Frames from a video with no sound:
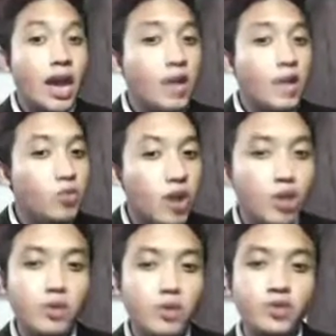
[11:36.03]
And we
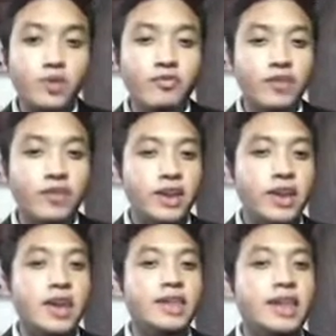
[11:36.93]
are also afraid
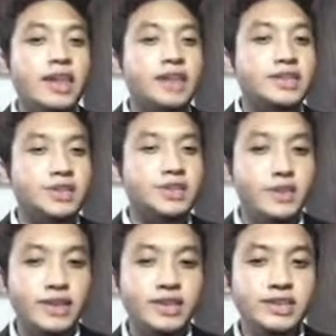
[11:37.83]
that the
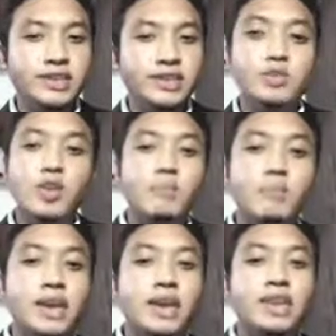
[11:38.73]
students did not
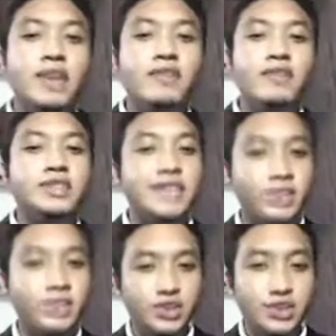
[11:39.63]
pay enough
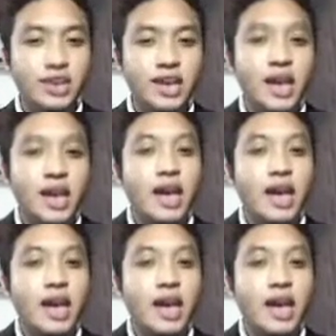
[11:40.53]
attention